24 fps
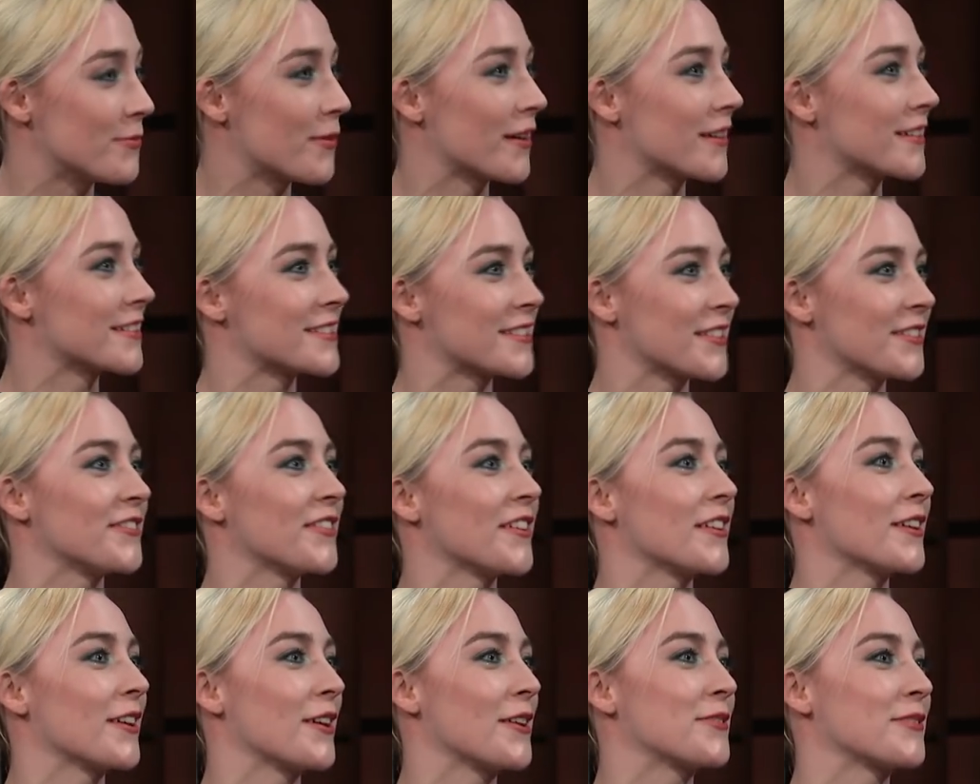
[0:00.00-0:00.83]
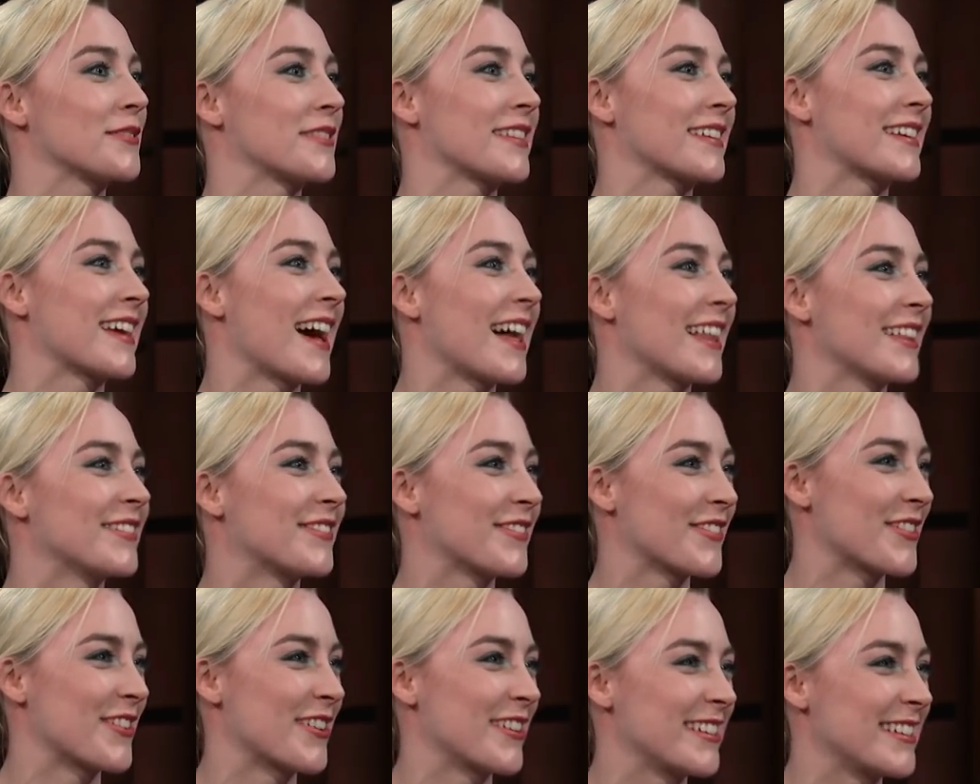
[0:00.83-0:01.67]
whereas I feel like with the
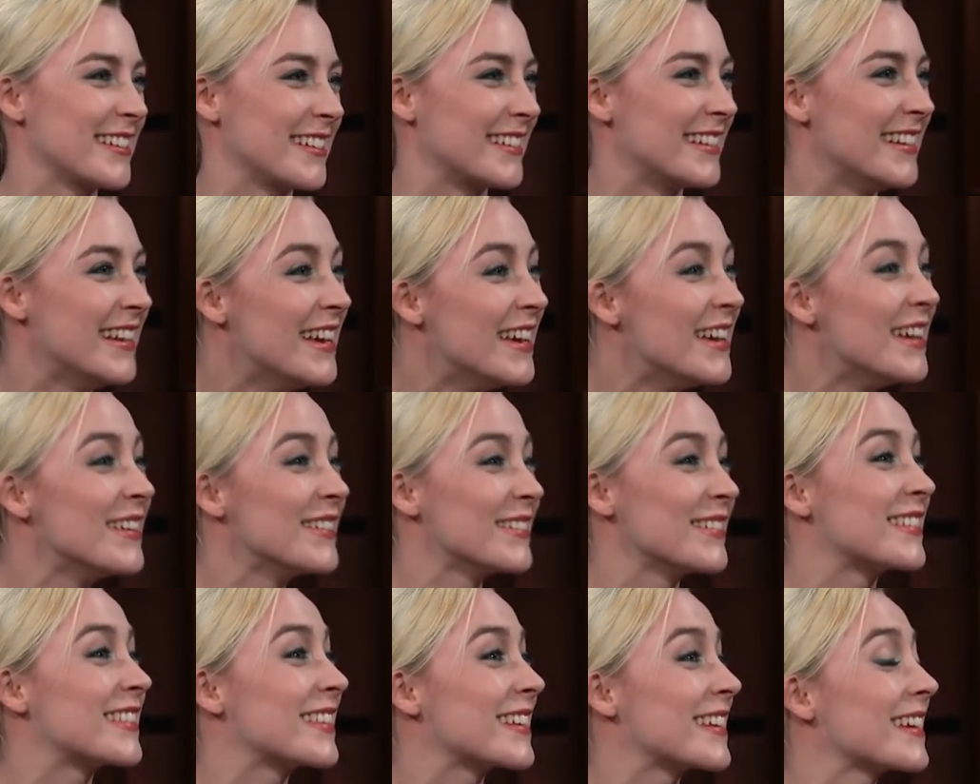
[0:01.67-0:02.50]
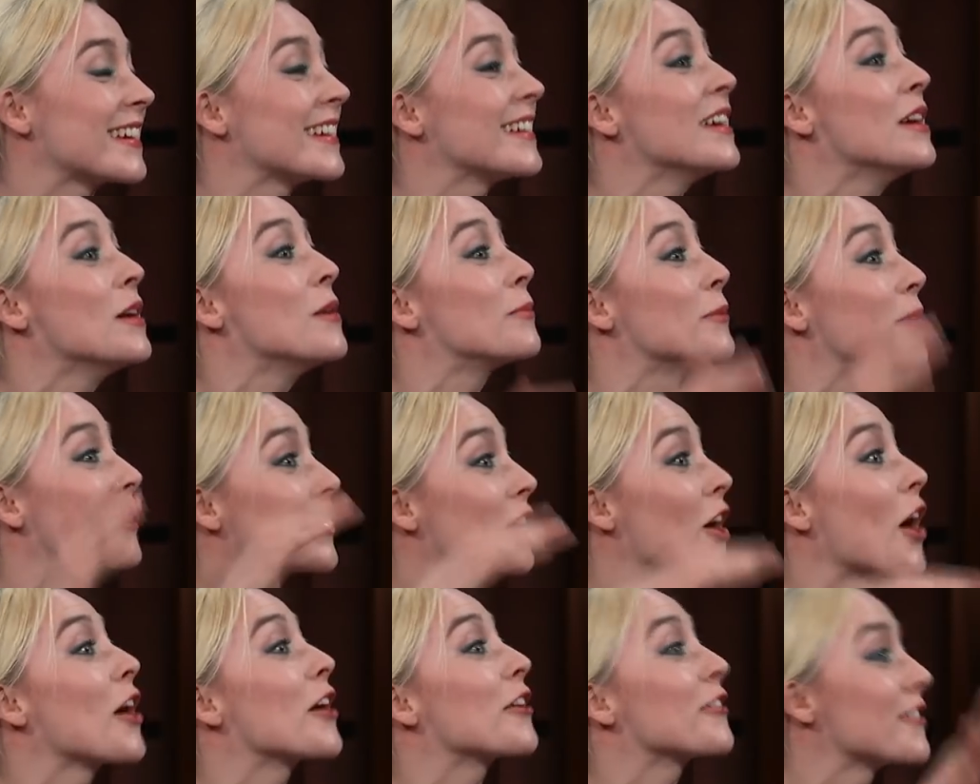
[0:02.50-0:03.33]
Californian, with the... But an
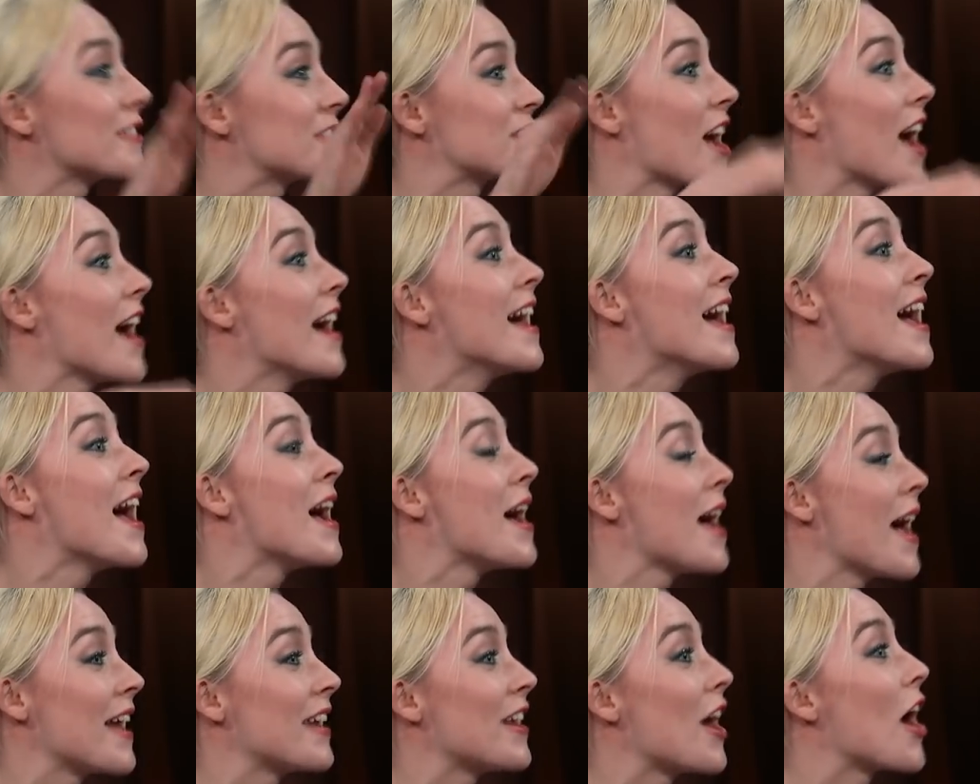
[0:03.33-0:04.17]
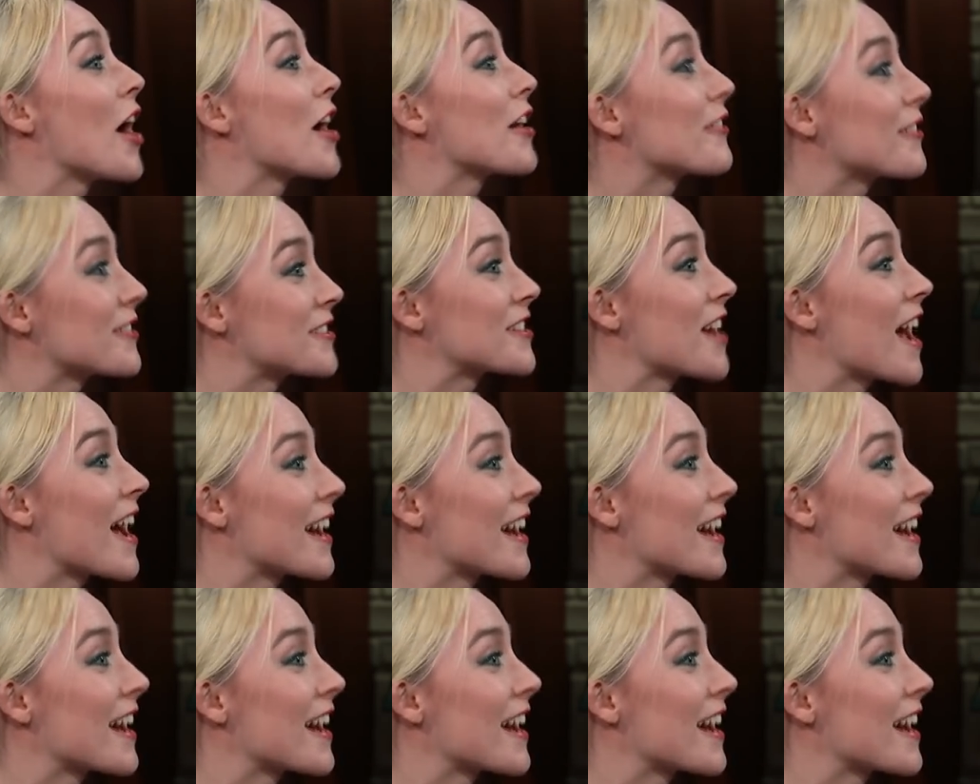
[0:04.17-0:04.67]
Irish accent... An Irish